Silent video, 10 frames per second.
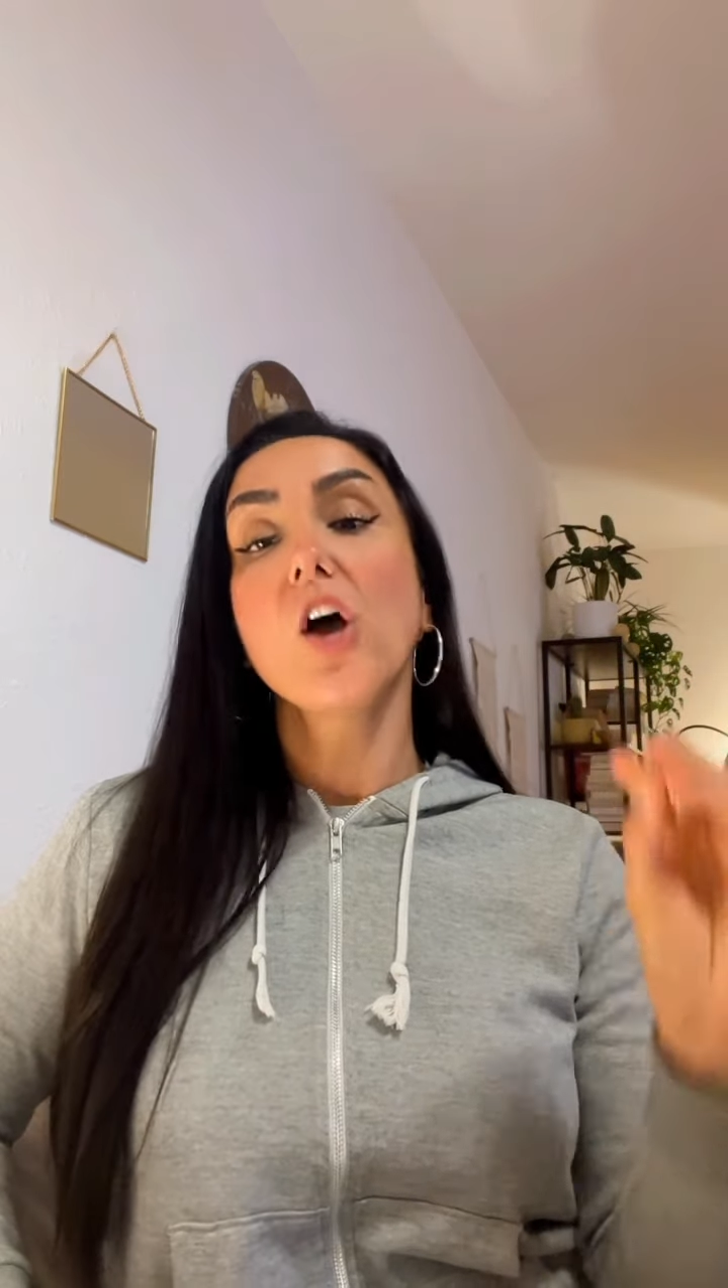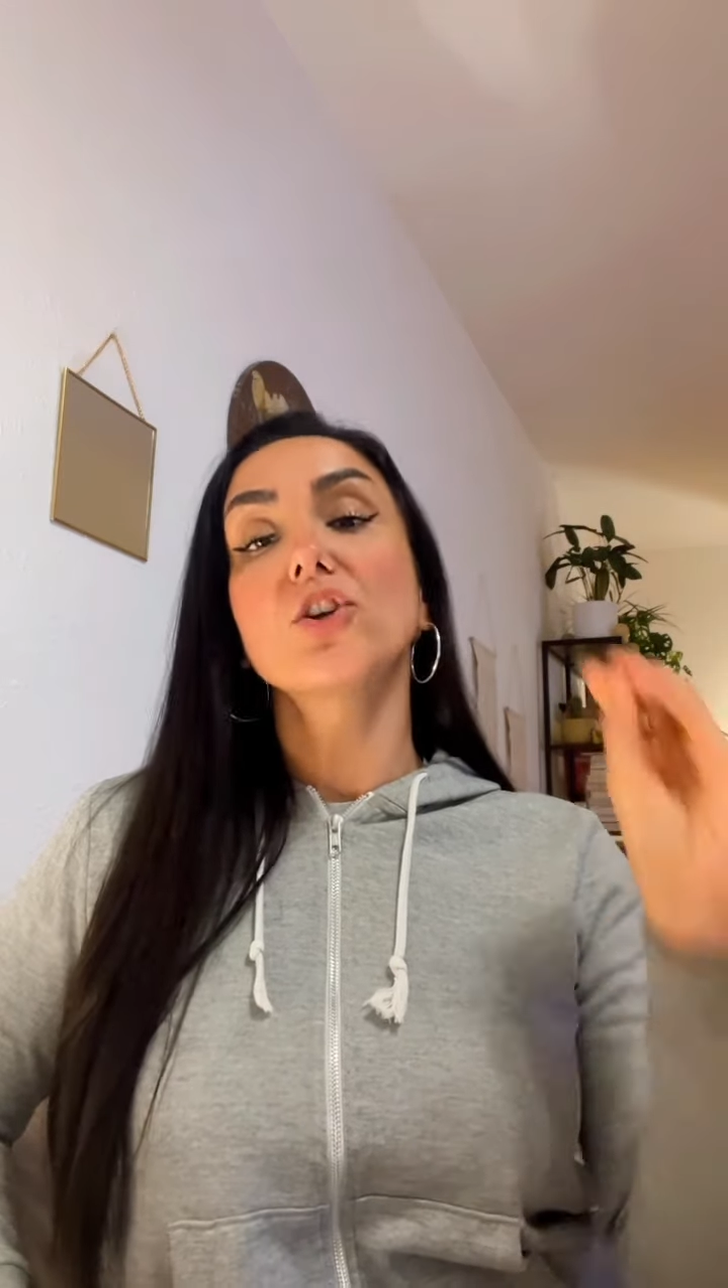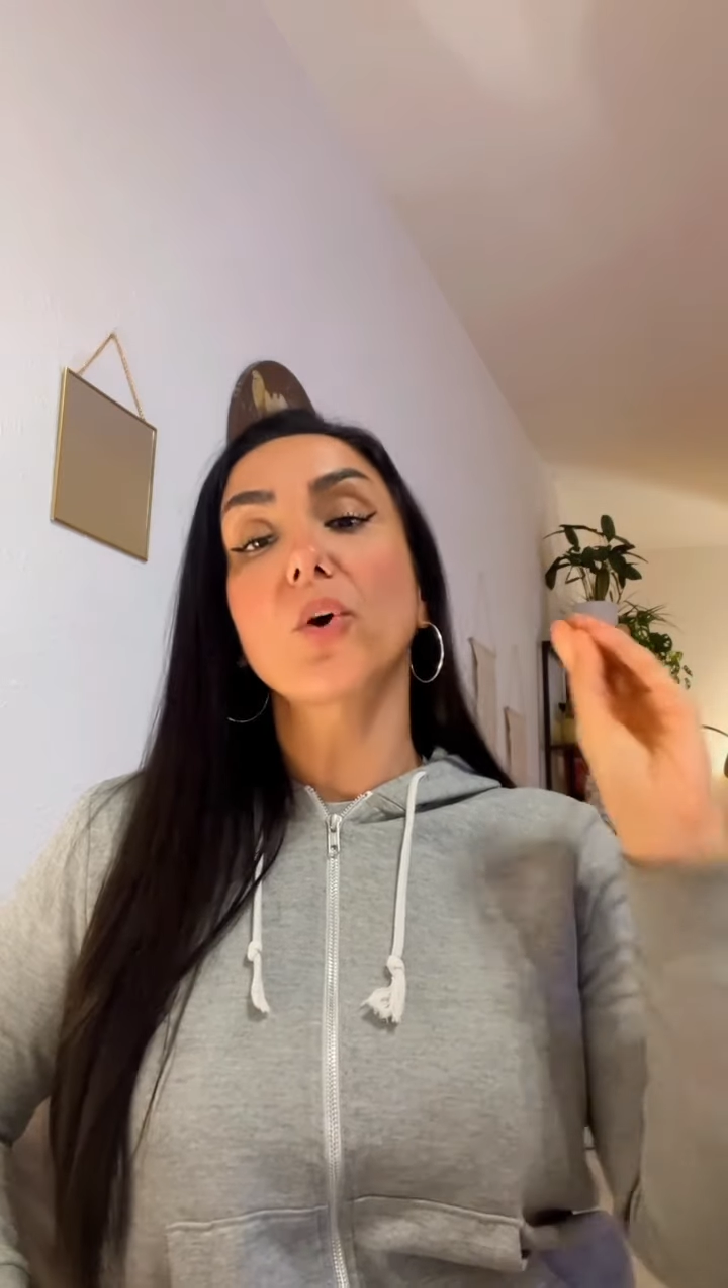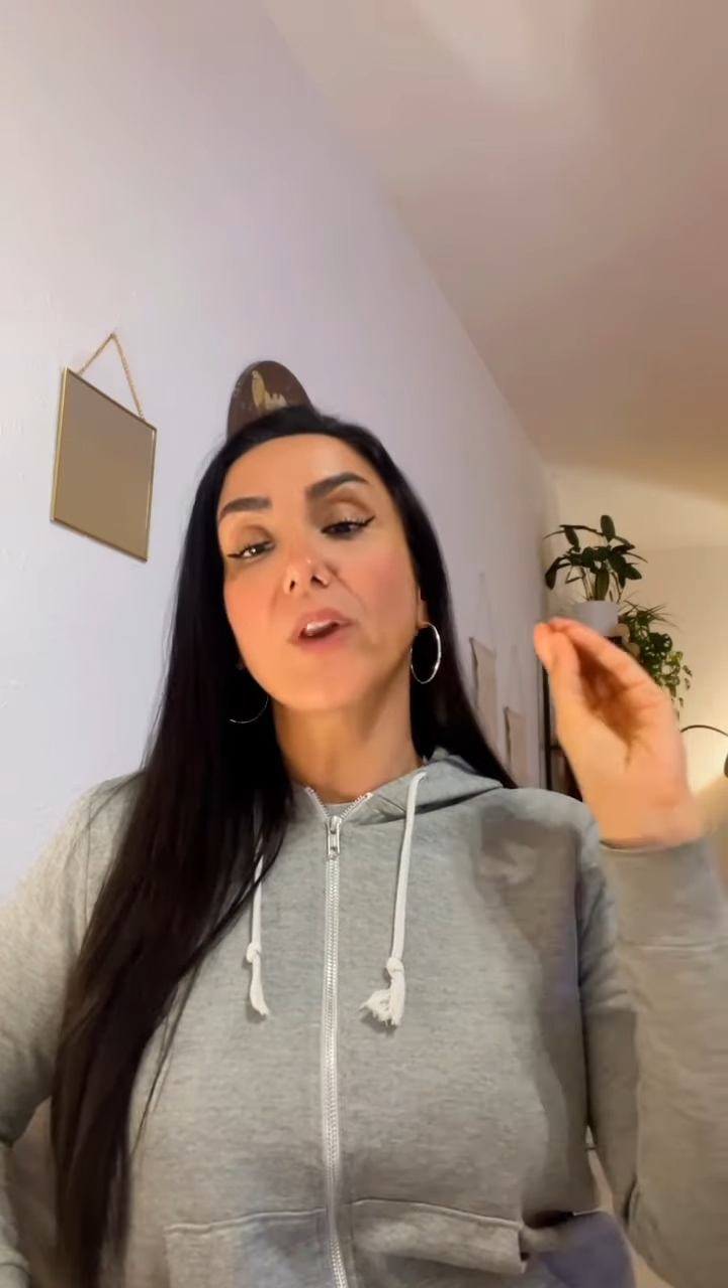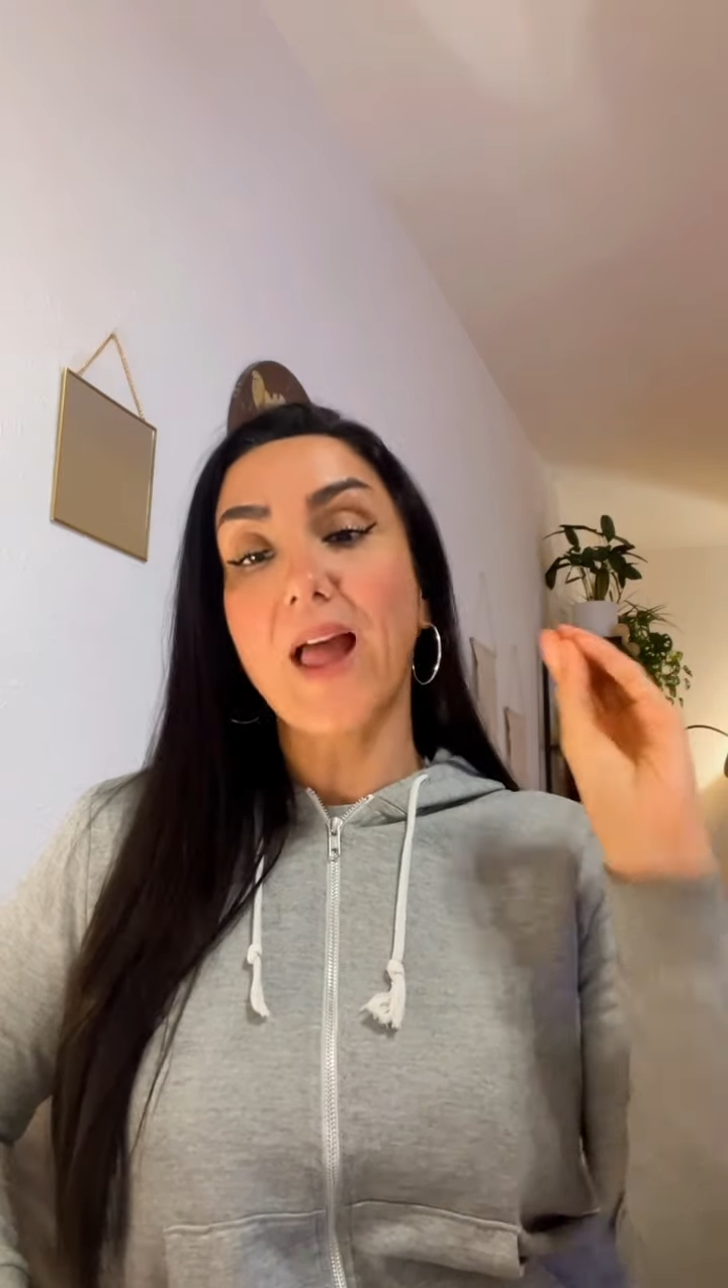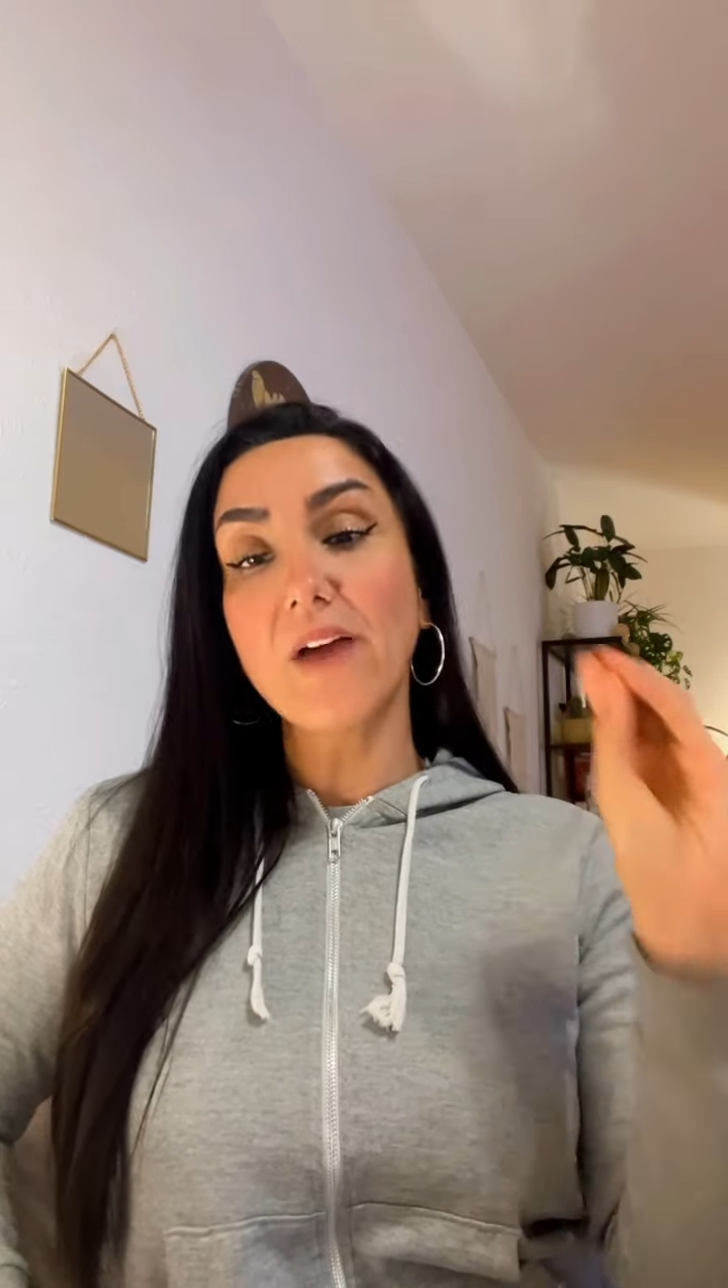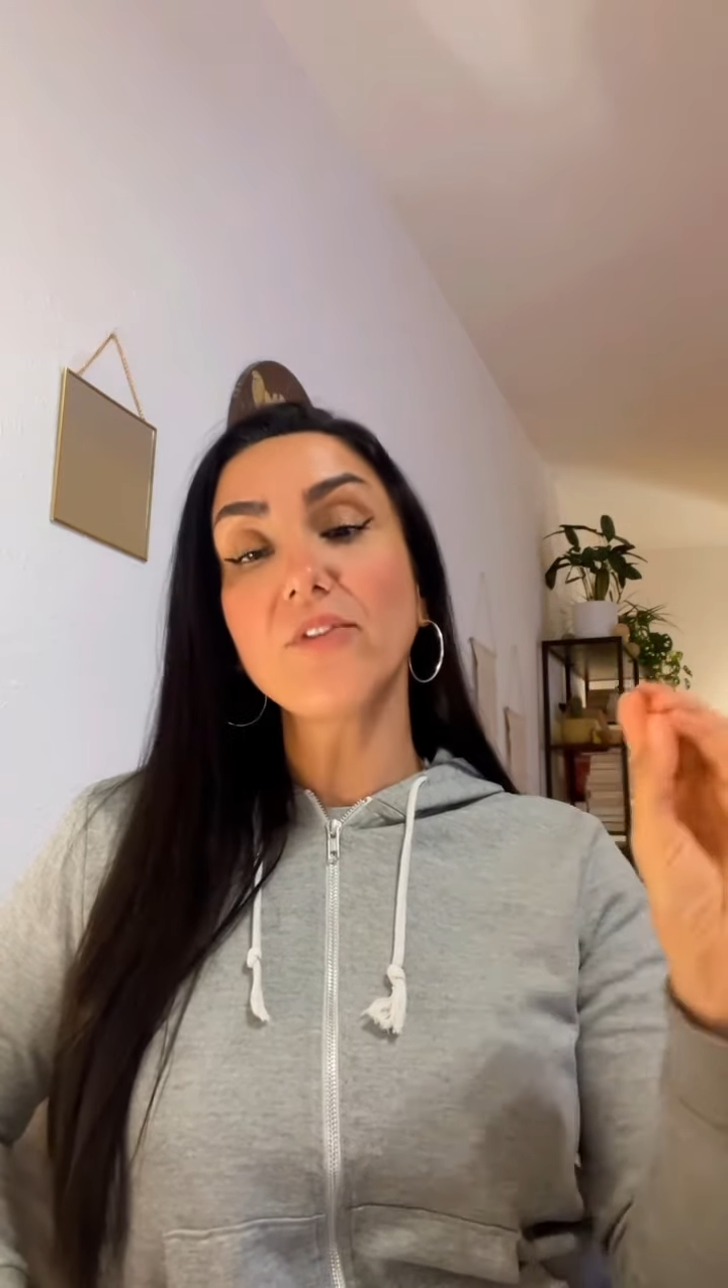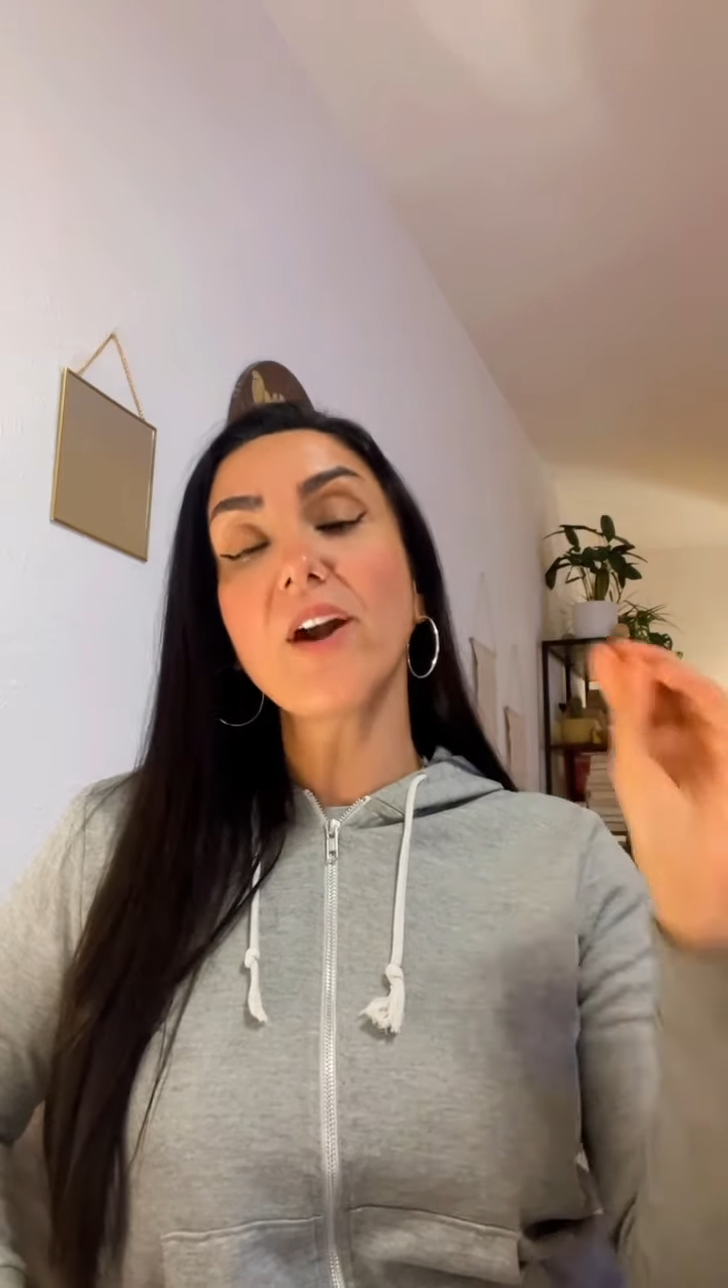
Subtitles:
Don't ever